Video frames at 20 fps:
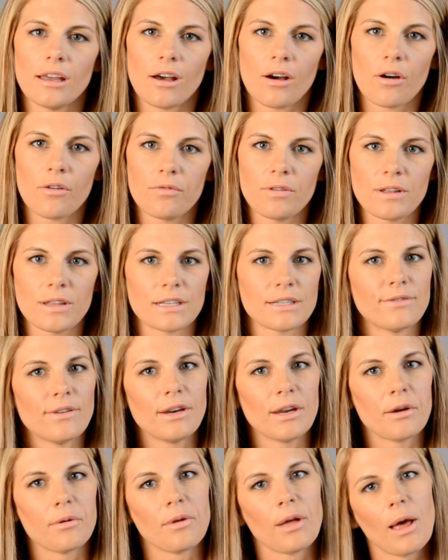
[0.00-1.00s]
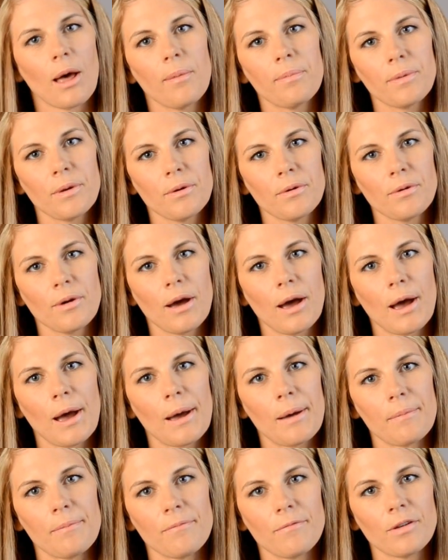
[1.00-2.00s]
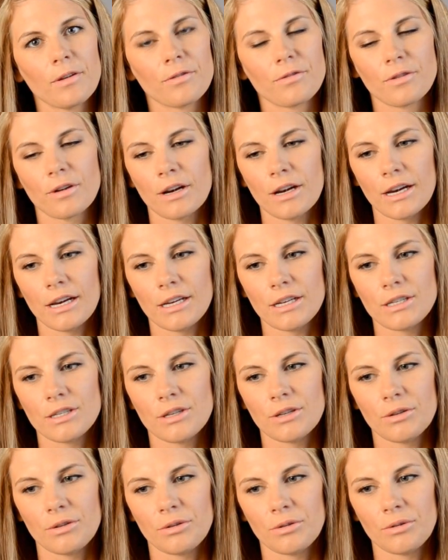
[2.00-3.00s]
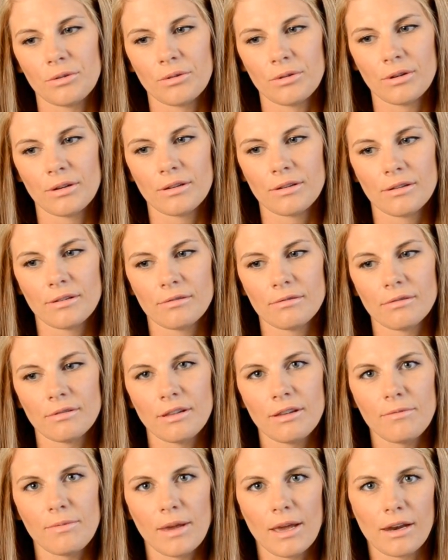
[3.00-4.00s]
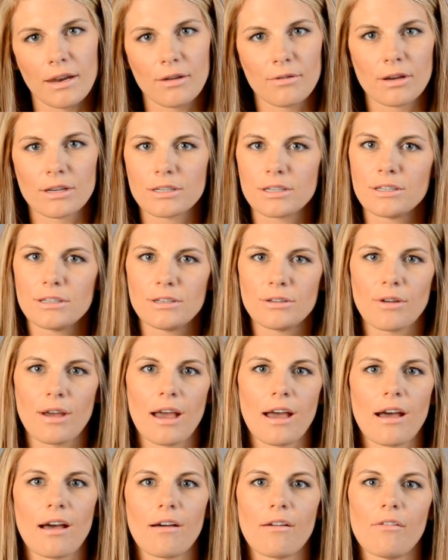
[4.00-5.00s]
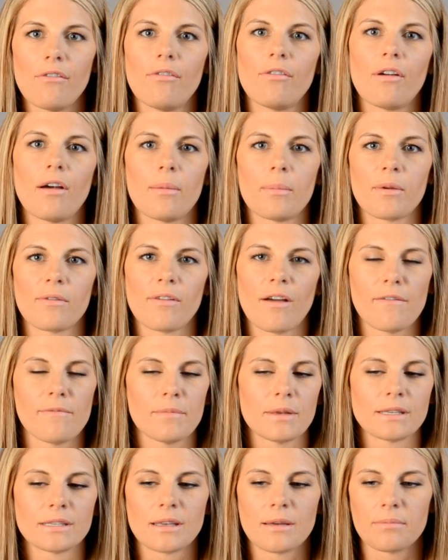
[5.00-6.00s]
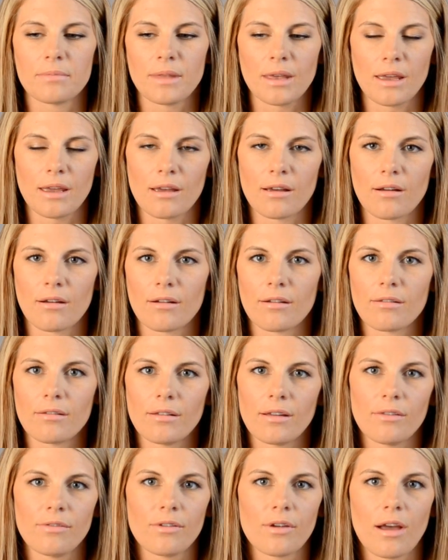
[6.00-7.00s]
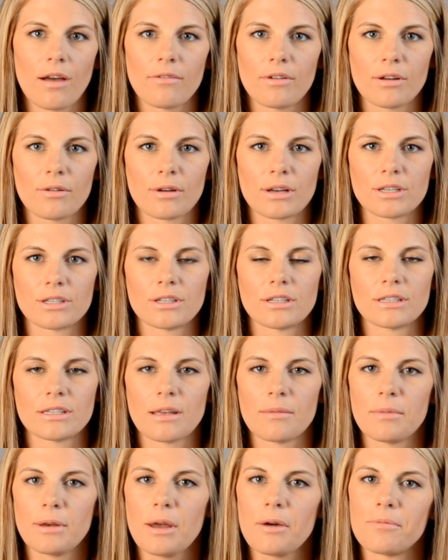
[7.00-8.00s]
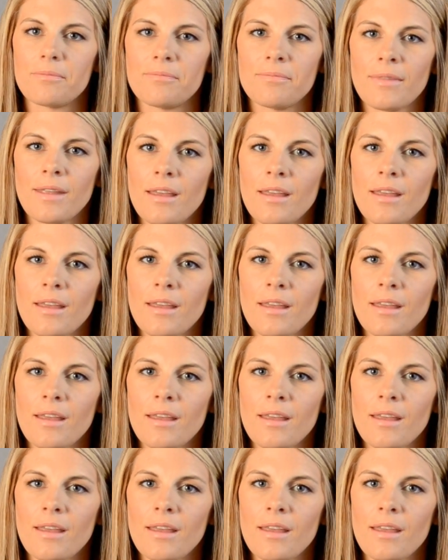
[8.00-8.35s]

hopefully this video will help you. Feel free to leave me any questions you have. If I've missed something or if you have any questions, let me know.